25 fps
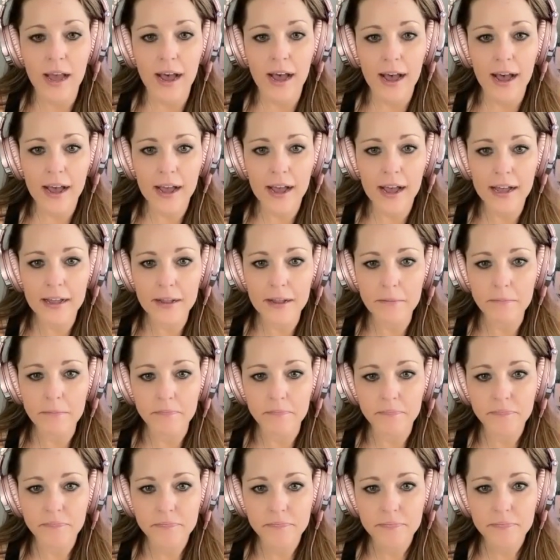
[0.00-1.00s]

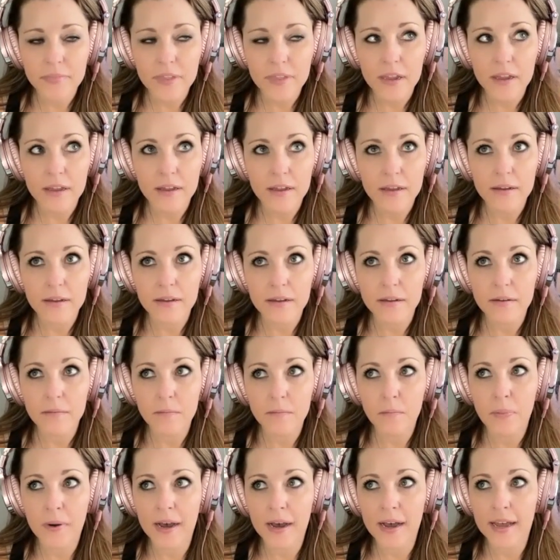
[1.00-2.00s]
Um,
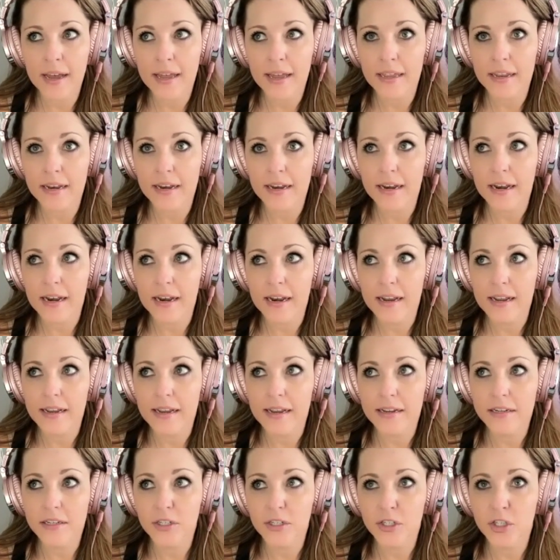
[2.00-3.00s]
but
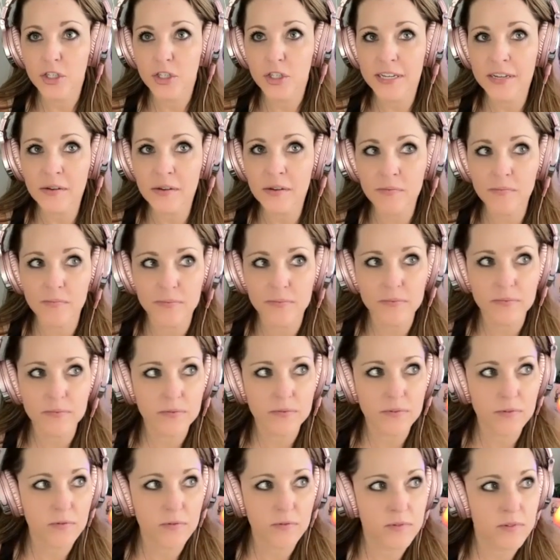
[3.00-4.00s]
she
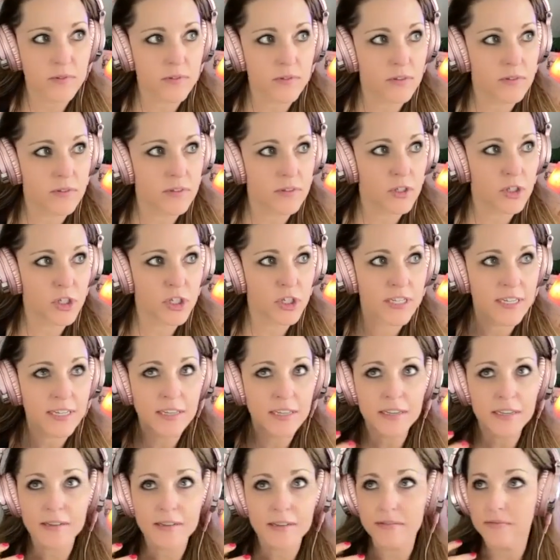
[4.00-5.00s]

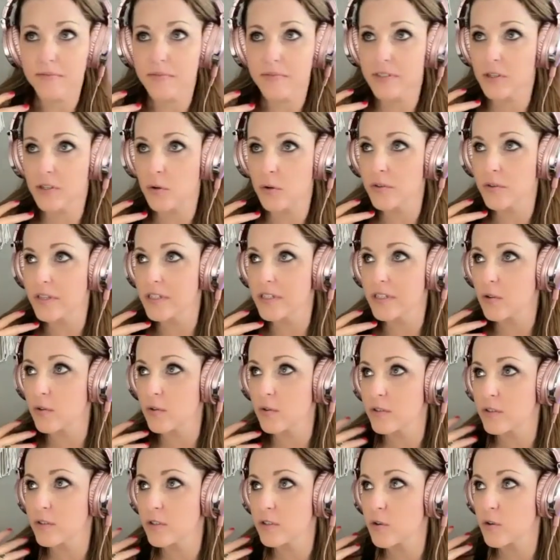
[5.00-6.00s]
she told this whole
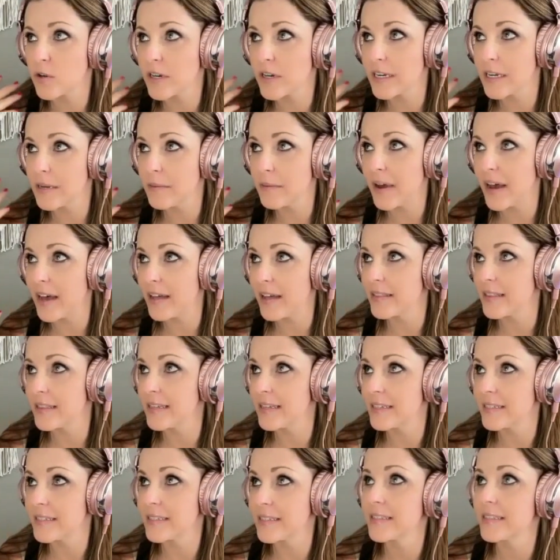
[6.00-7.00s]
story about
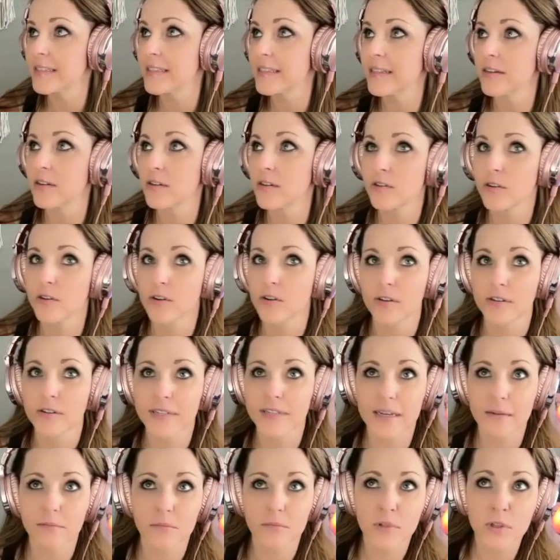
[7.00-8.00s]
this little girl
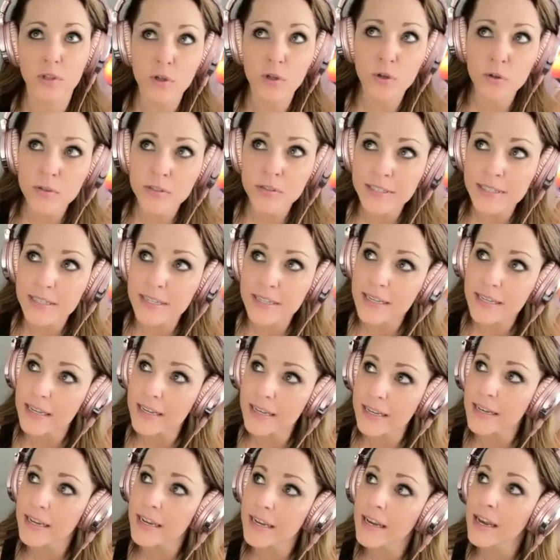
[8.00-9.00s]
named
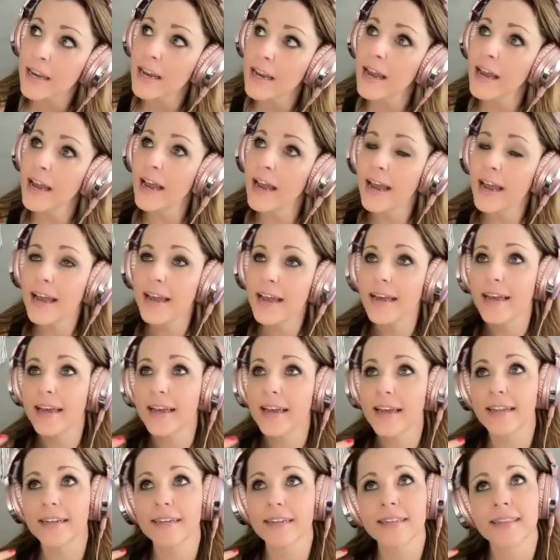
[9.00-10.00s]
Lucy
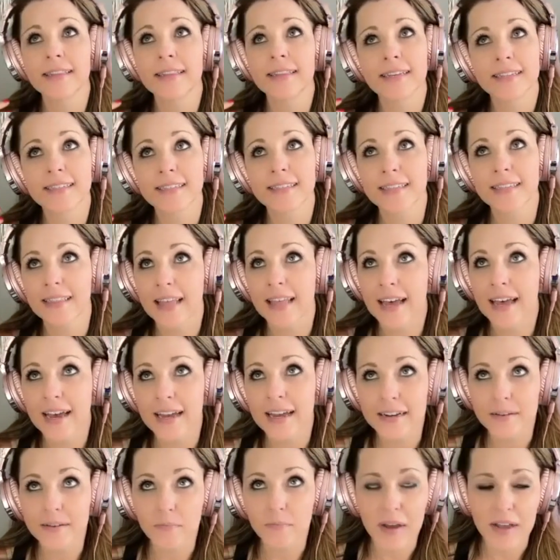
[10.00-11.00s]
and this and
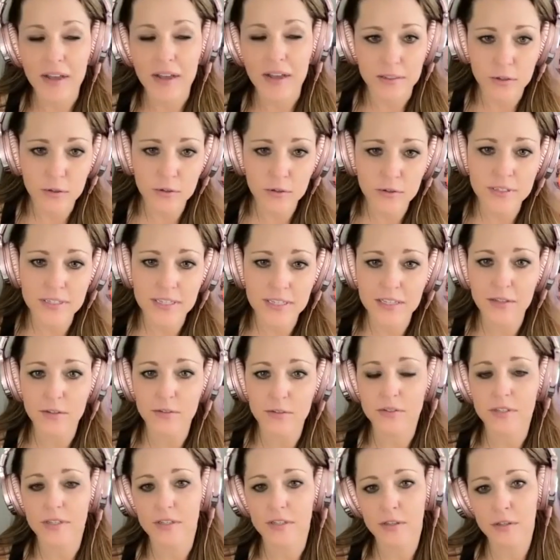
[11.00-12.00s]
that about Lucy,
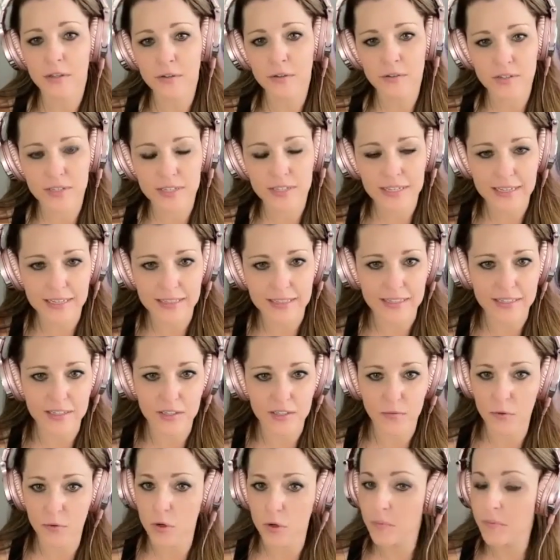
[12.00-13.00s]
Lucy, Lucy in
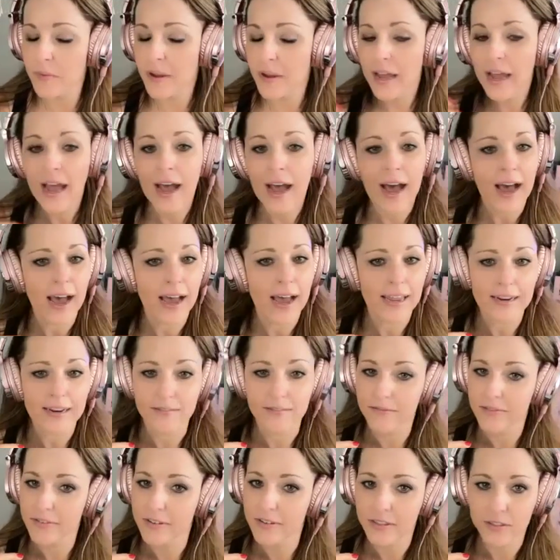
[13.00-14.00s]
this room. I
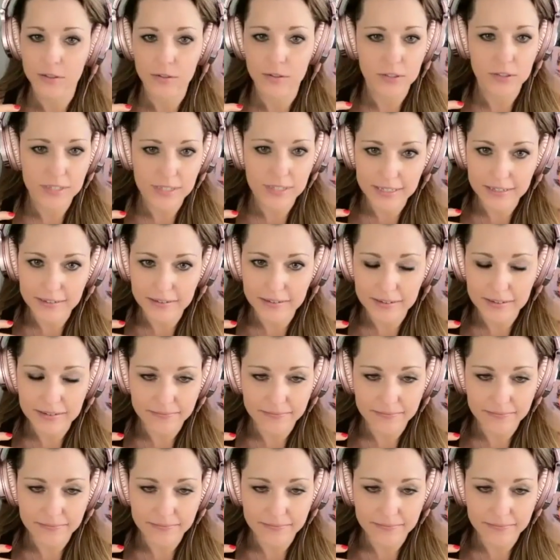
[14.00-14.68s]
didn't feel Lucy.